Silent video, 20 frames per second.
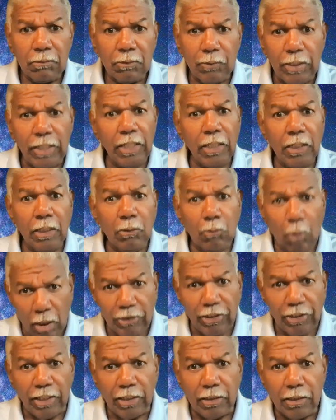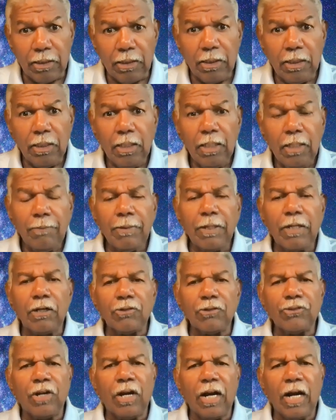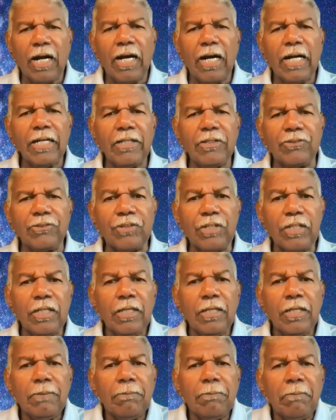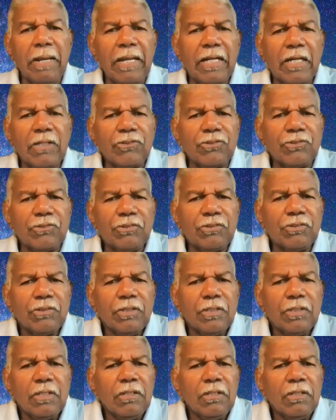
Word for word: We want it because our eyes make us